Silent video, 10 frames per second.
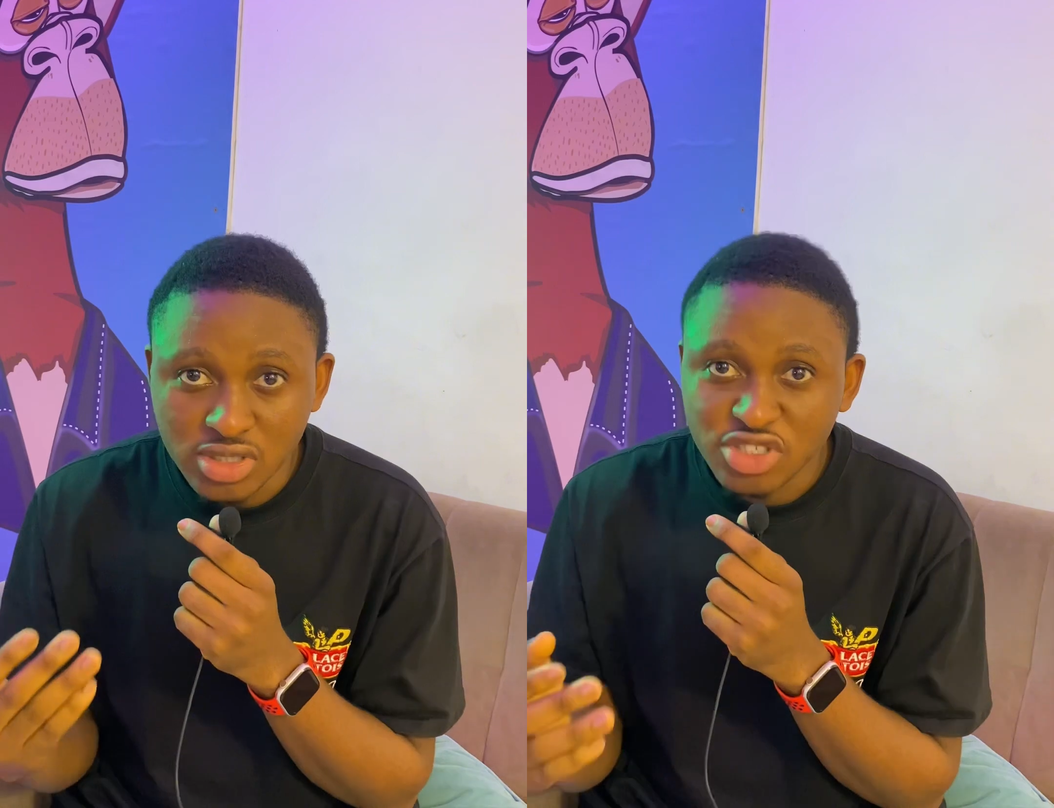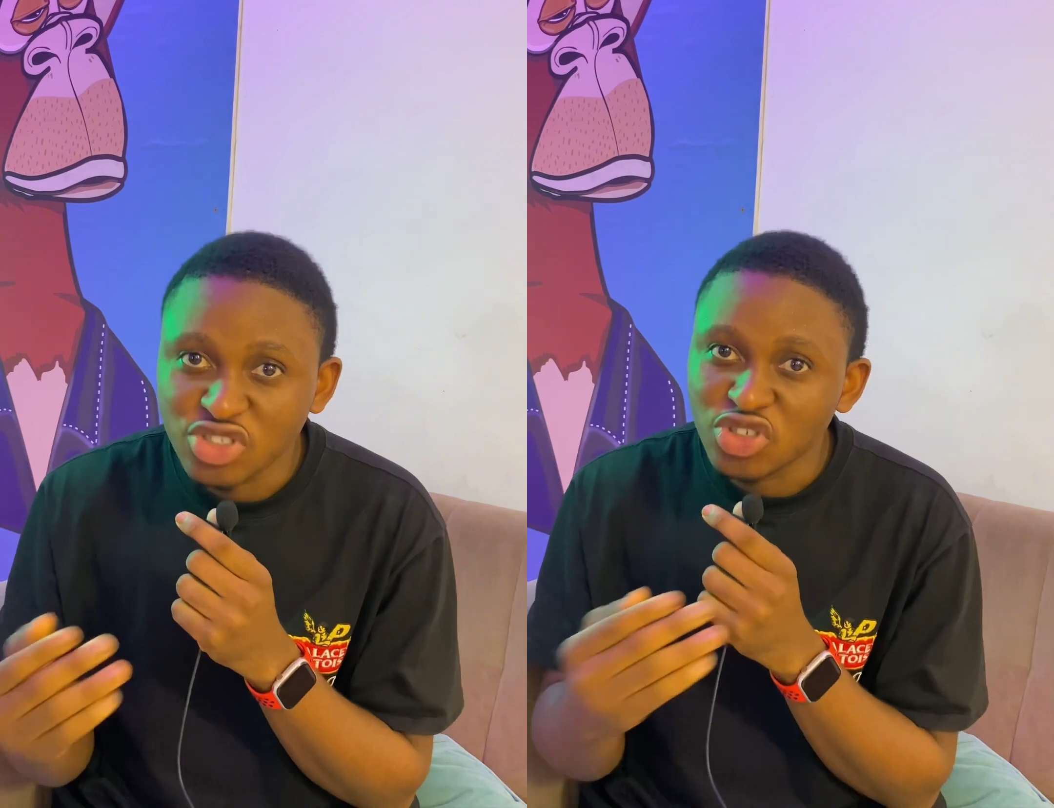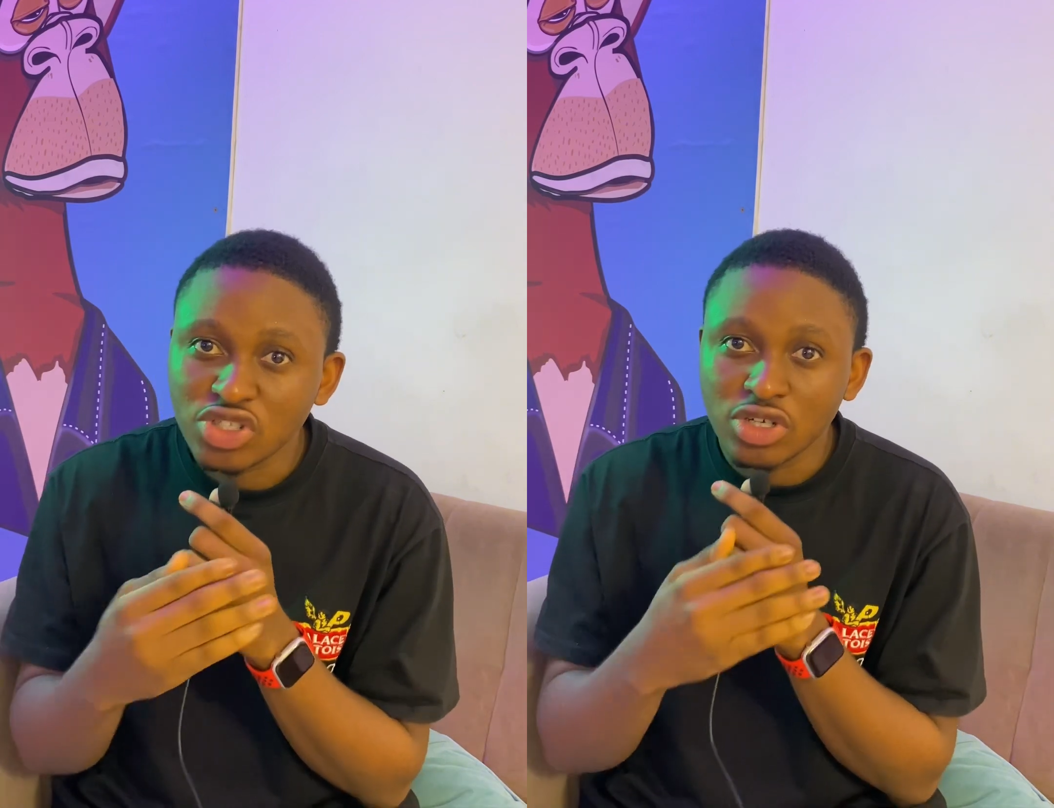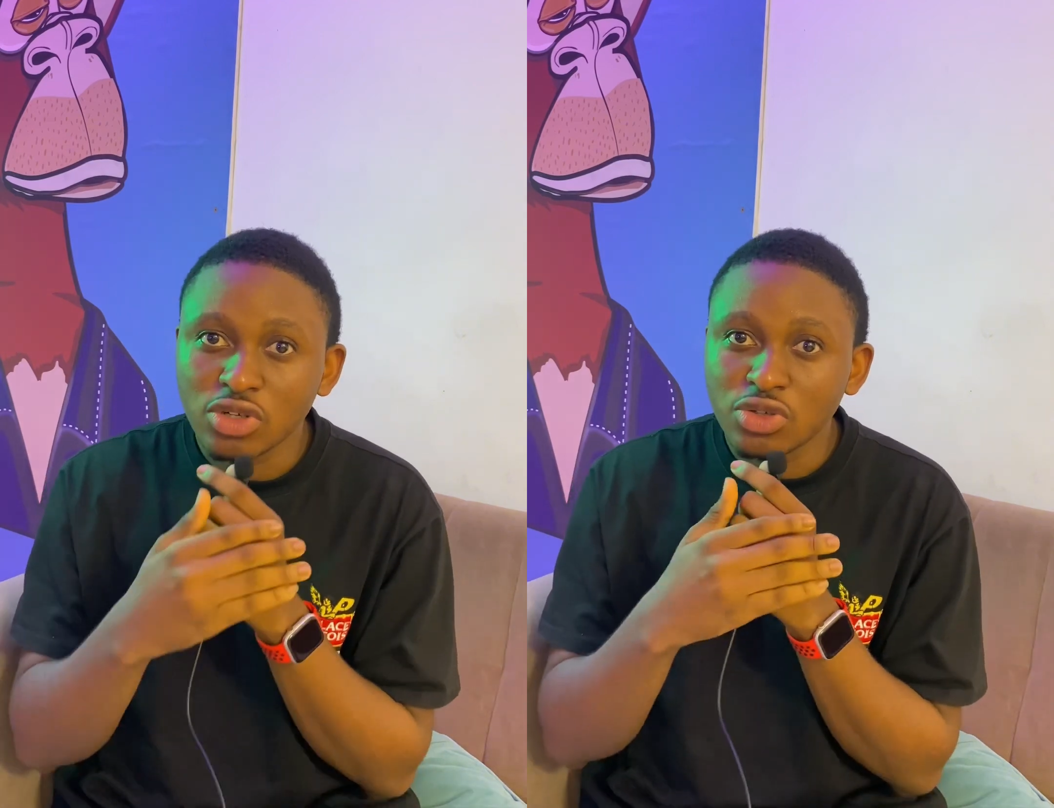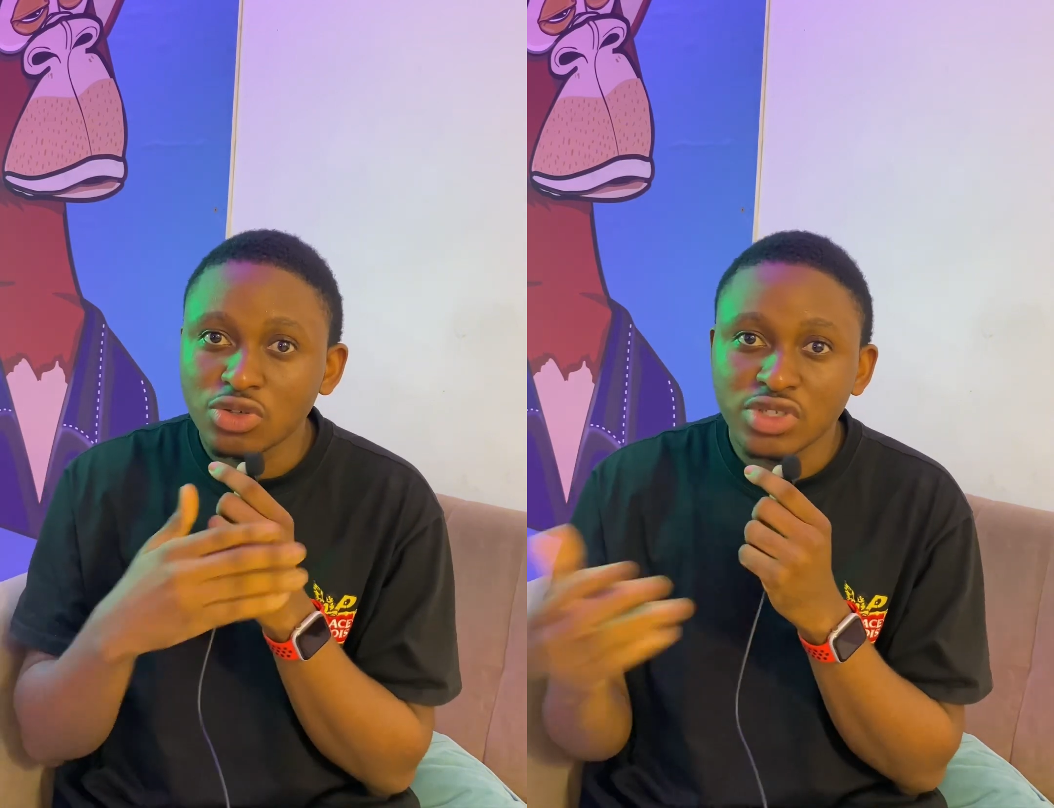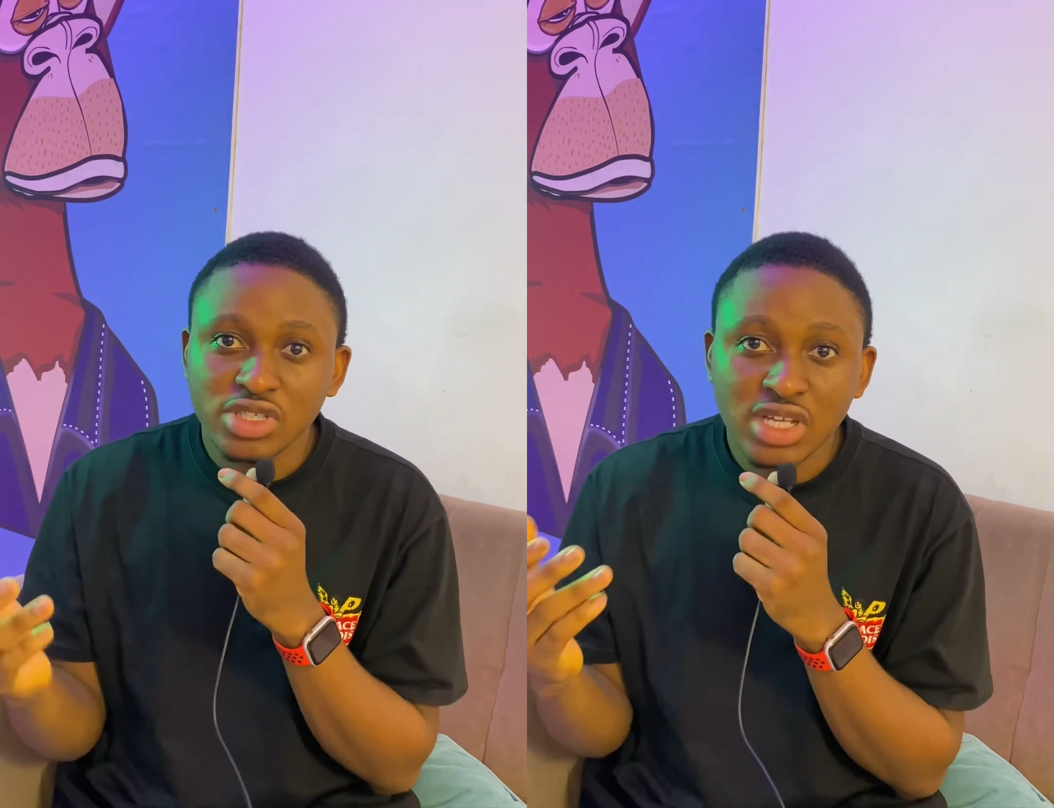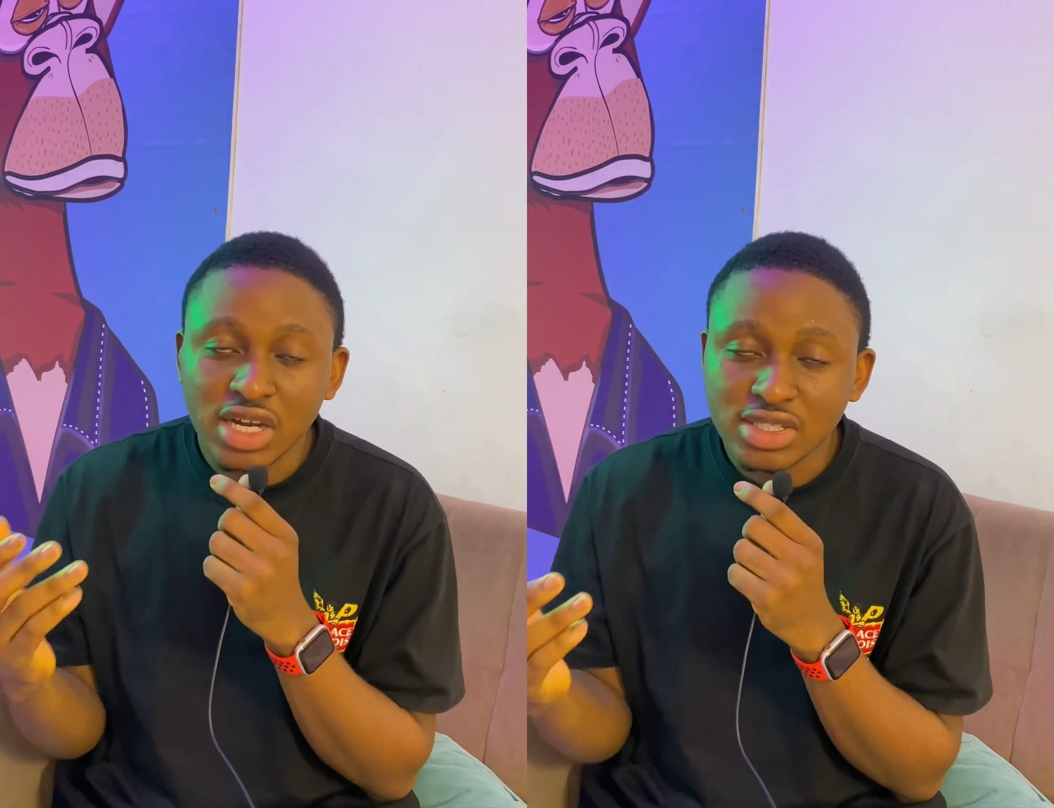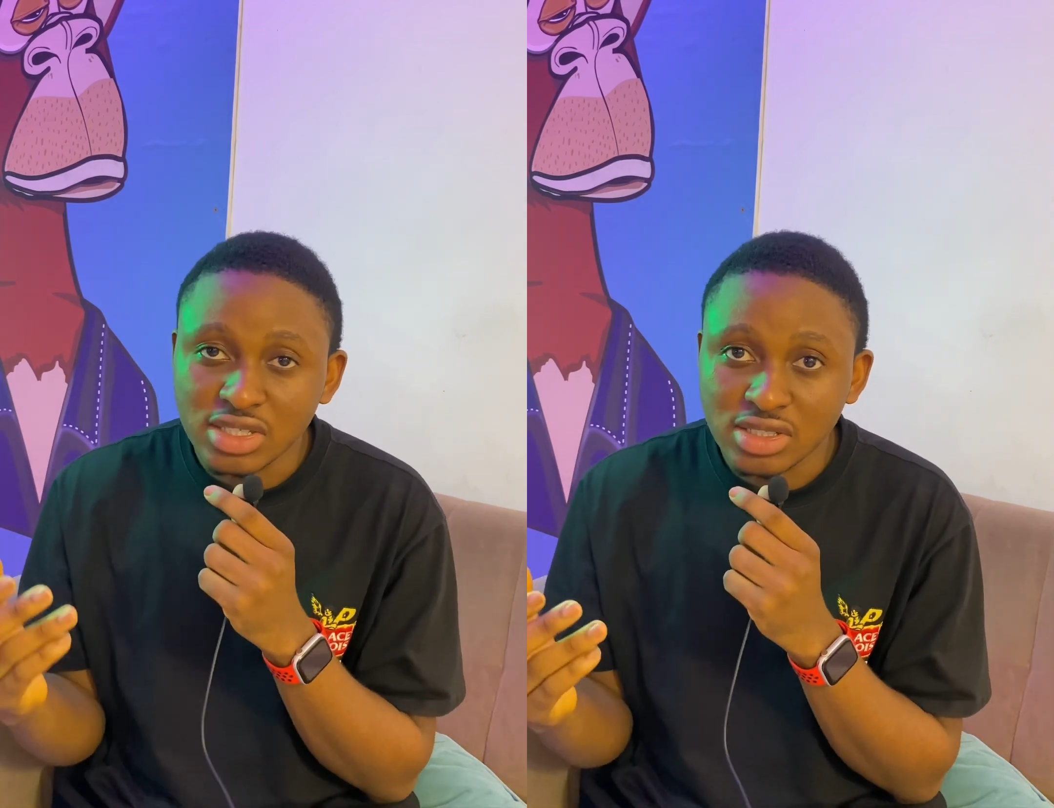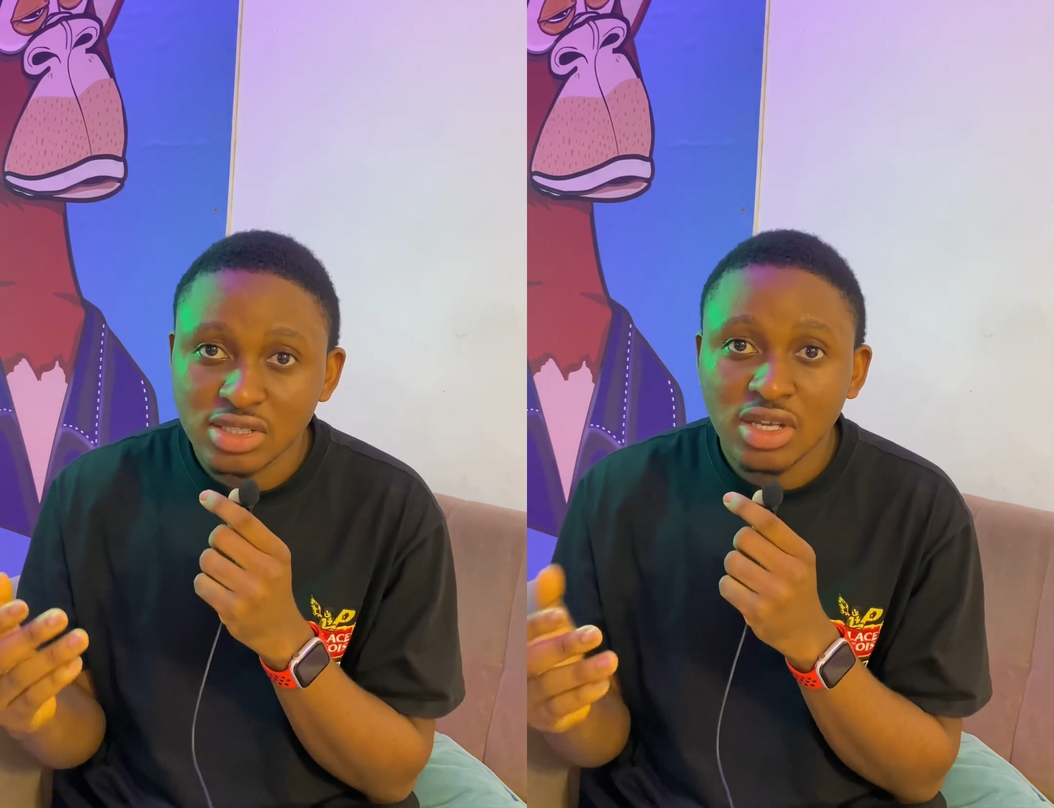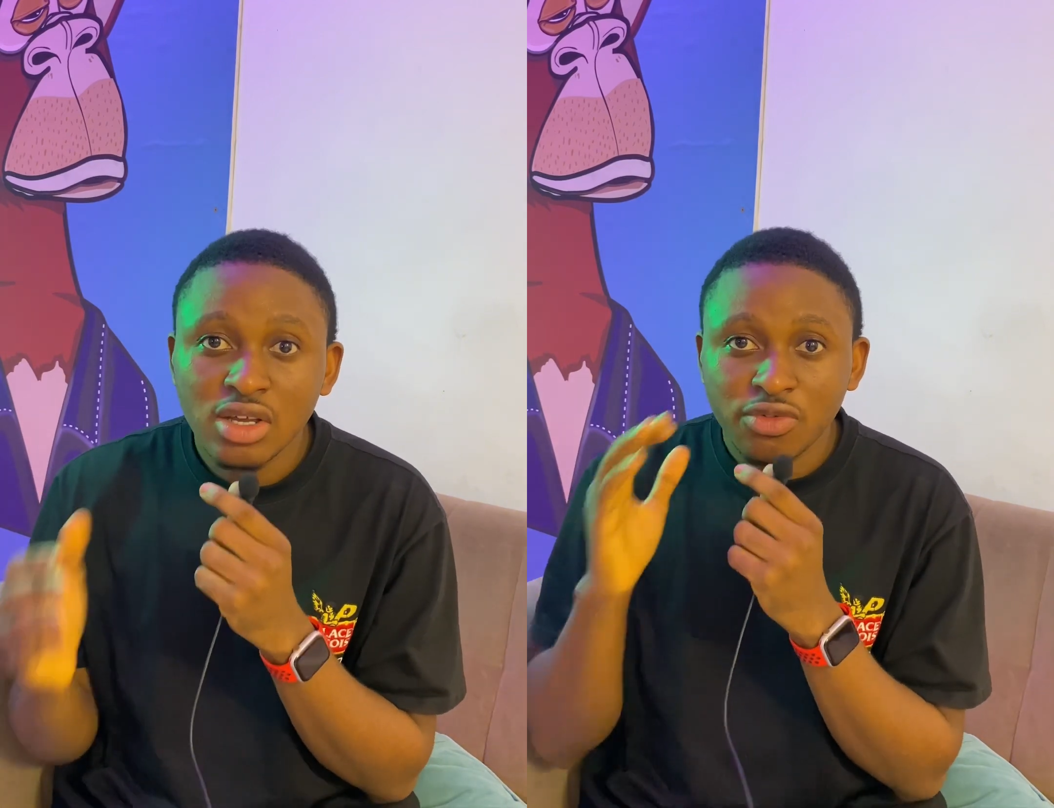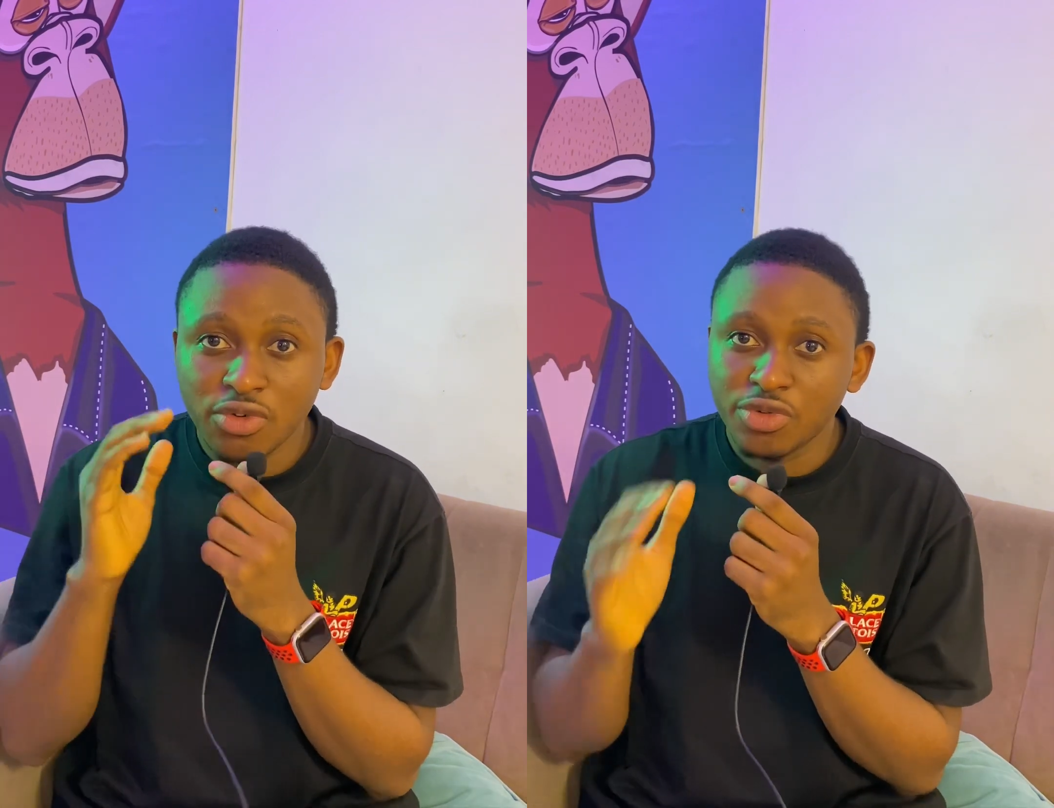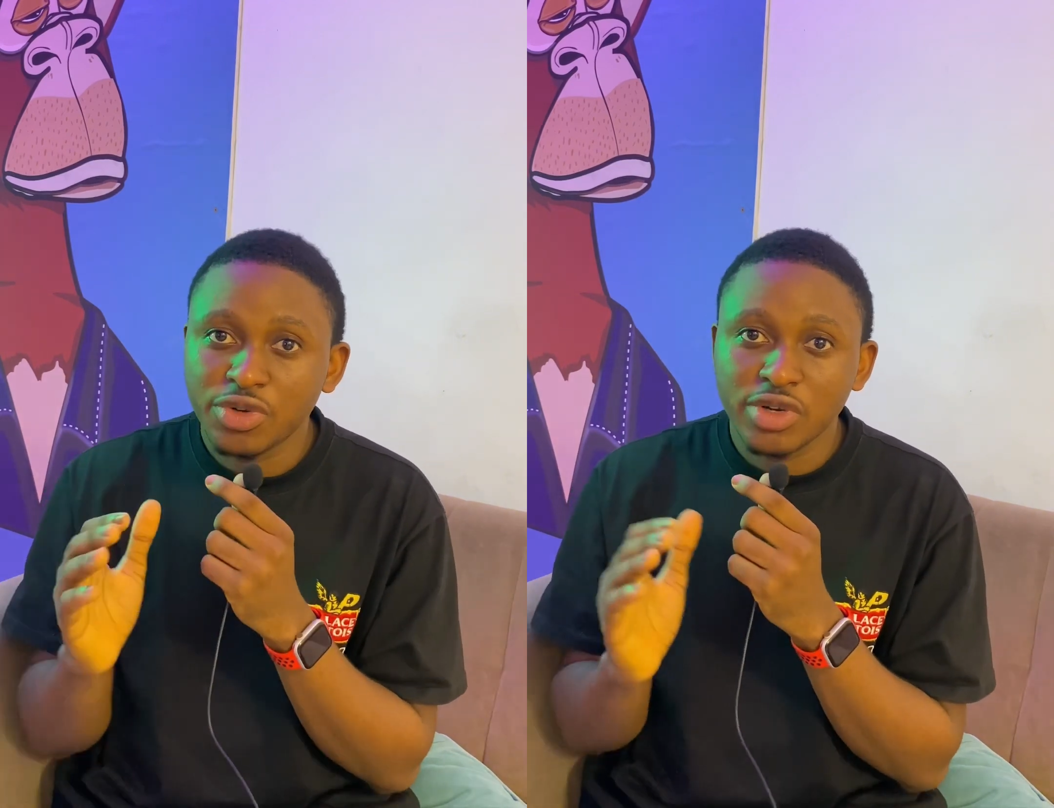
This is not a hologram tactics for real.